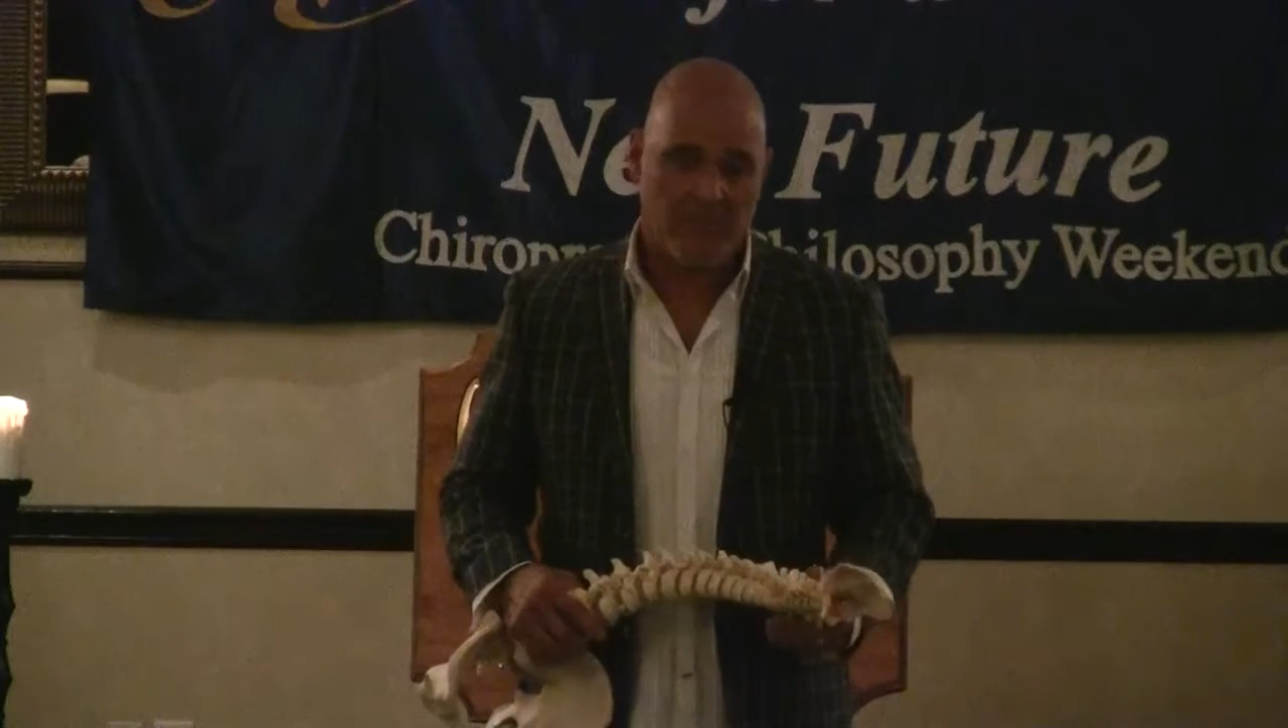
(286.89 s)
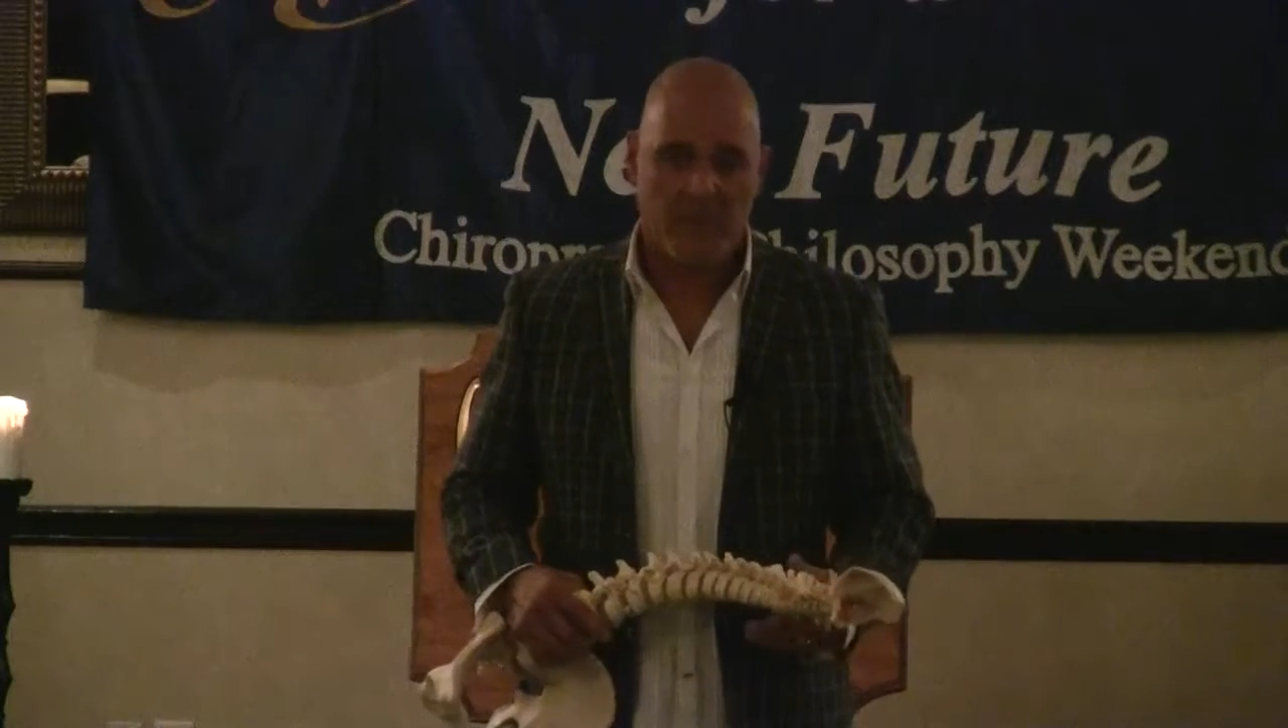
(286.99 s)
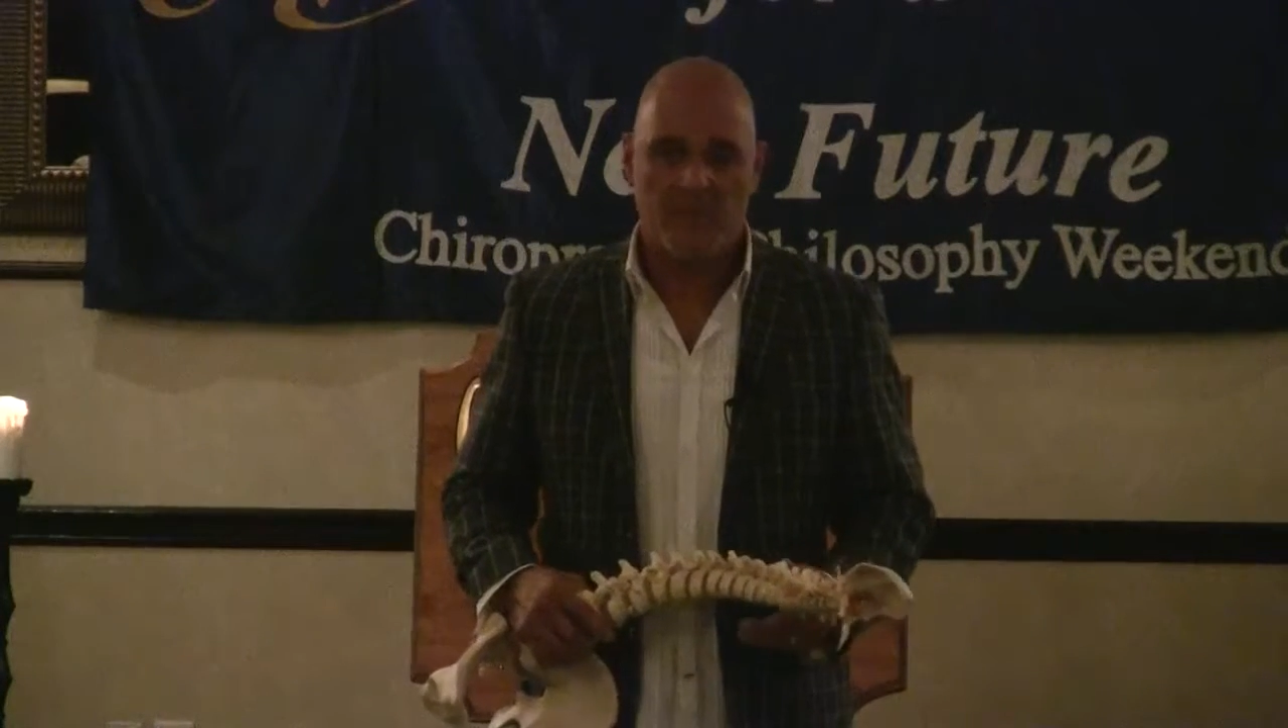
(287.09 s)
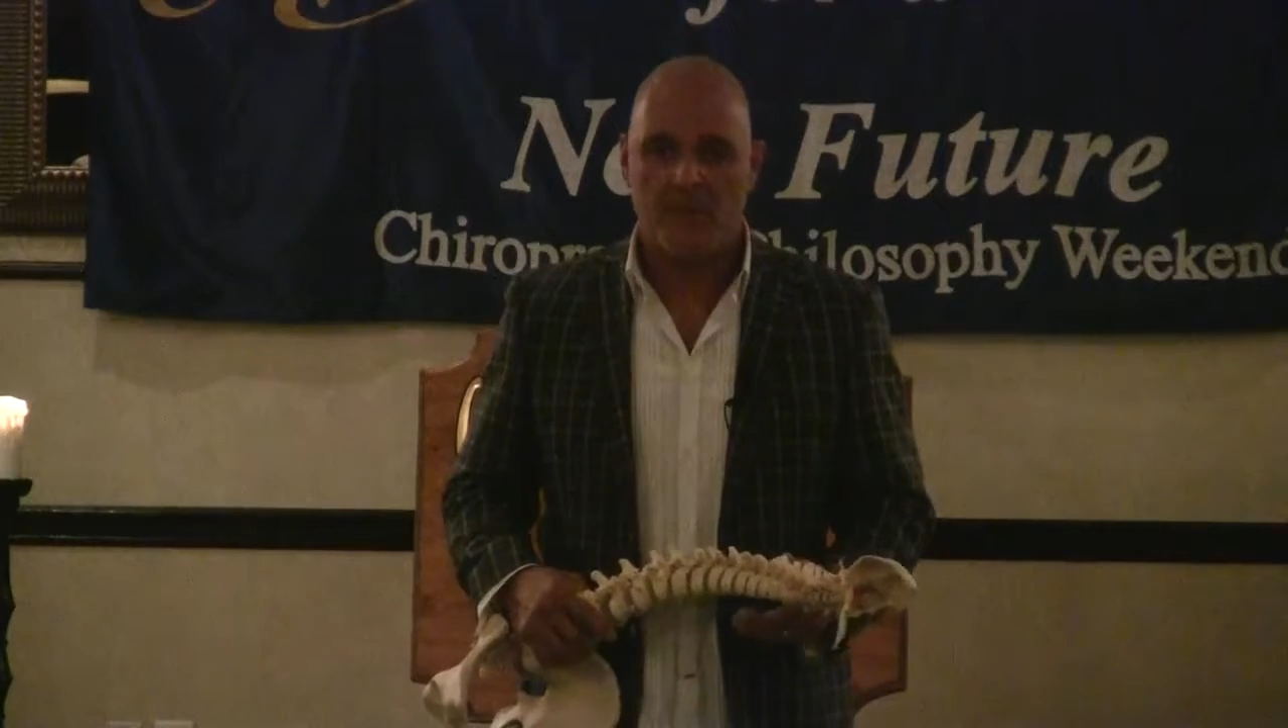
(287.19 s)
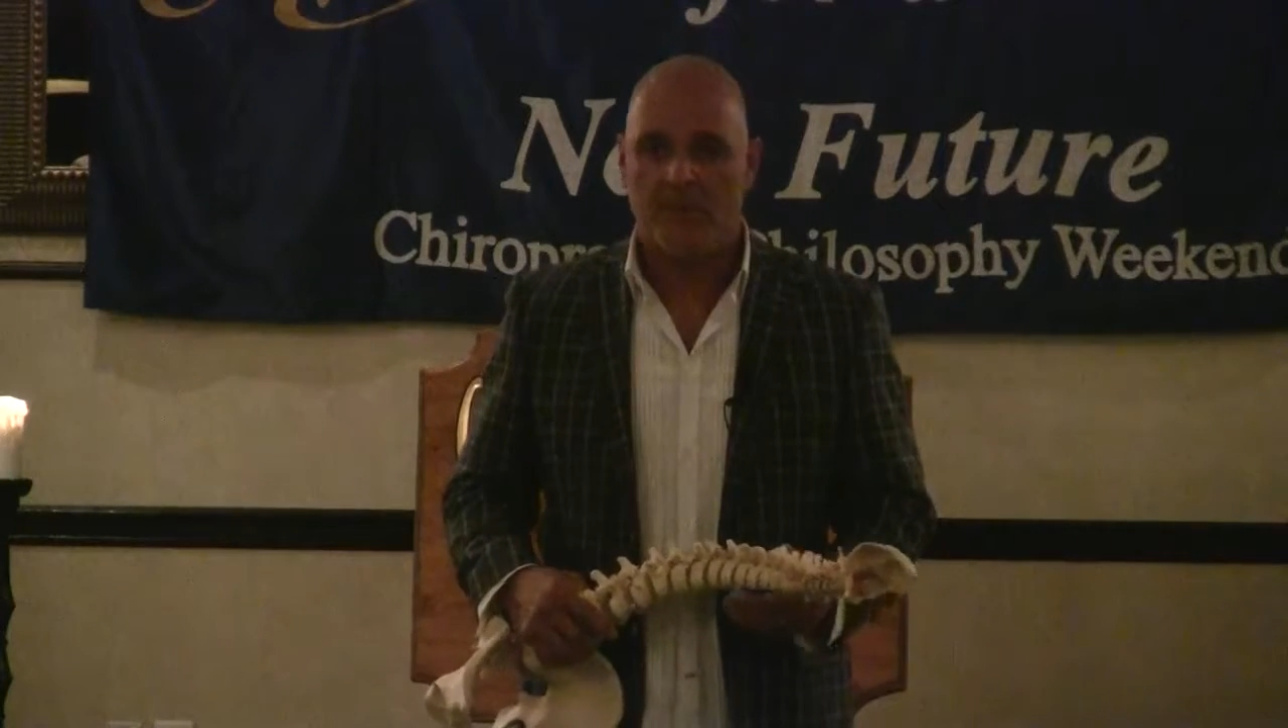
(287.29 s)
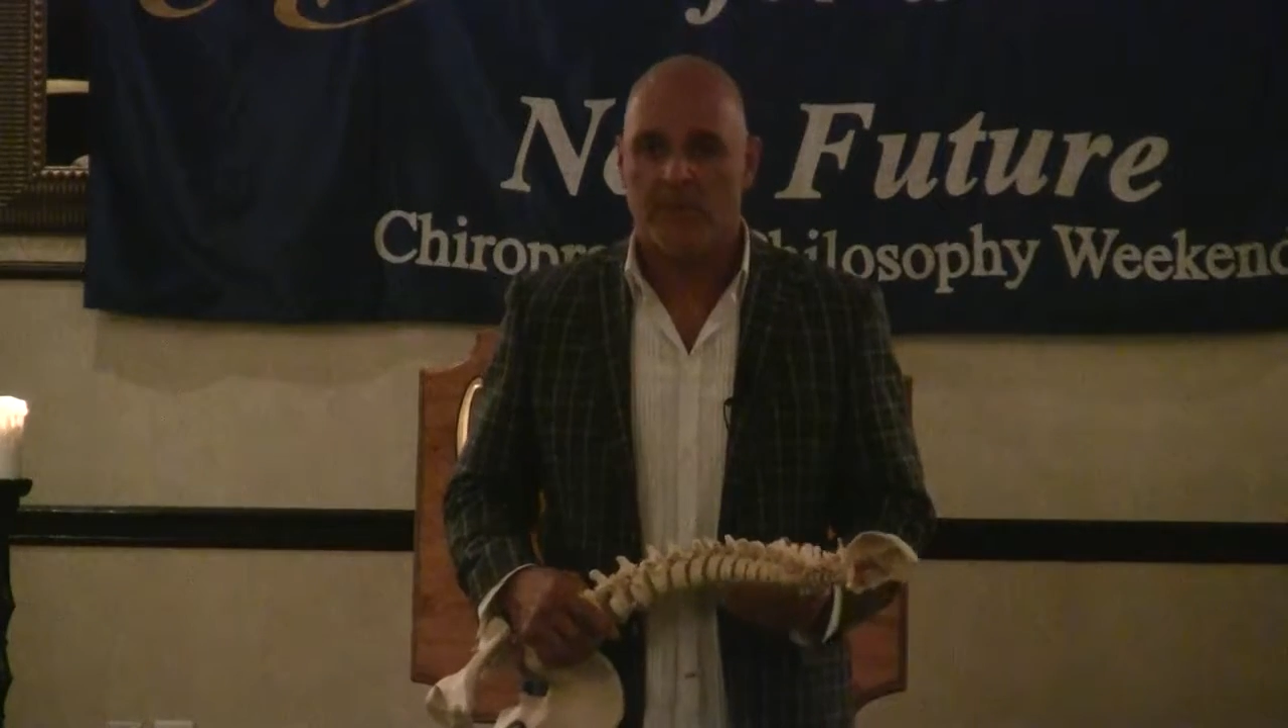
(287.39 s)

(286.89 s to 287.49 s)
Maybe a